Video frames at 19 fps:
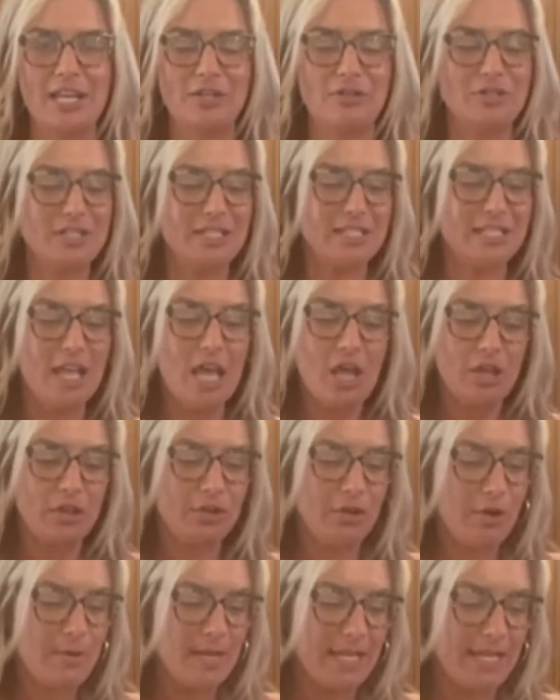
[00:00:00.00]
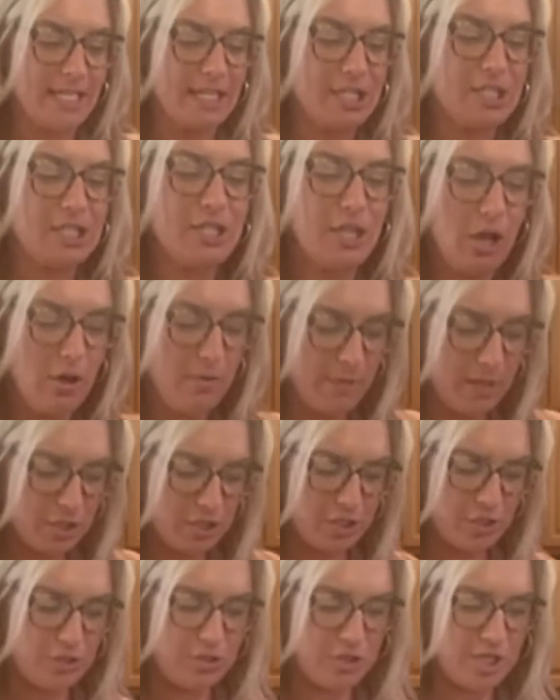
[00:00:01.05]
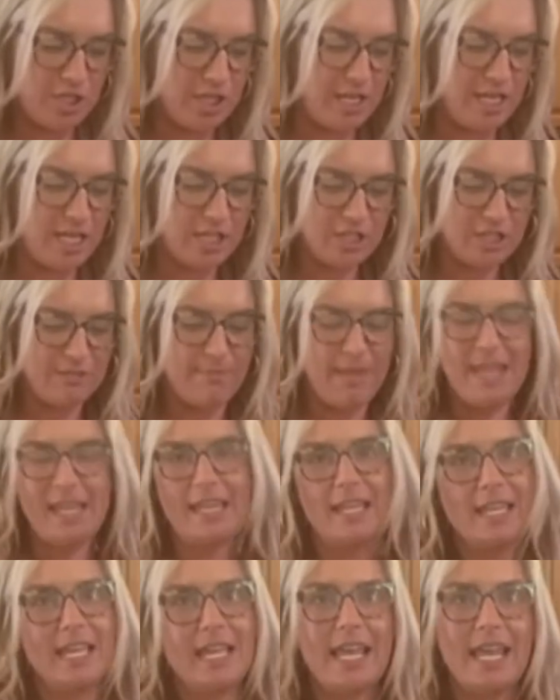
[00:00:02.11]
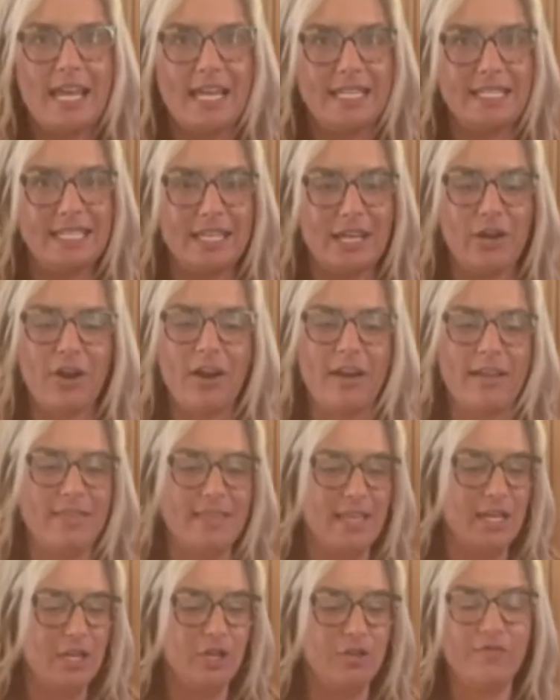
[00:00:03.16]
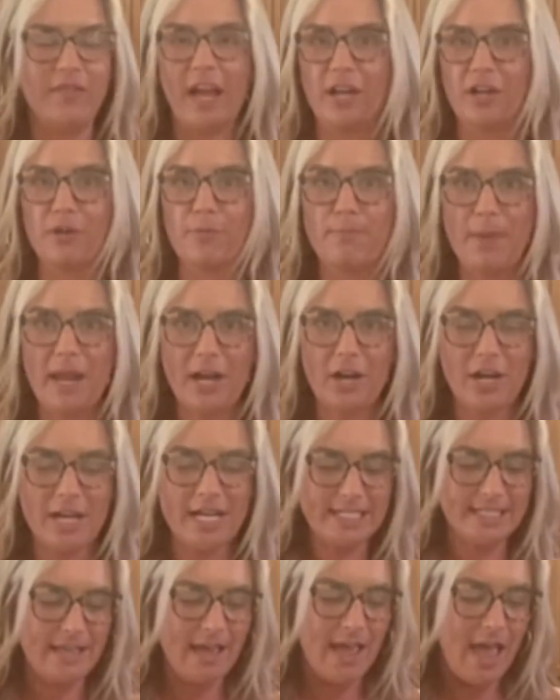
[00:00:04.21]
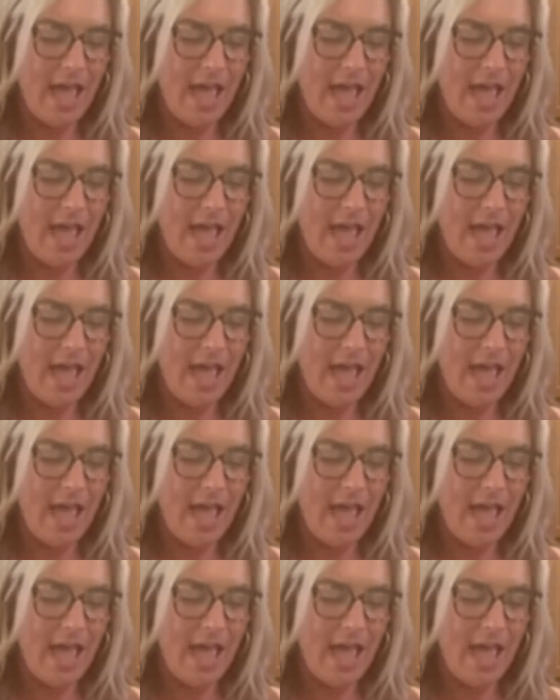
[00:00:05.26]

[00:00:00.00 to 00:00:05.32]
and you're just throwing in so much nutrition and just making it easier. And then you've got your berries,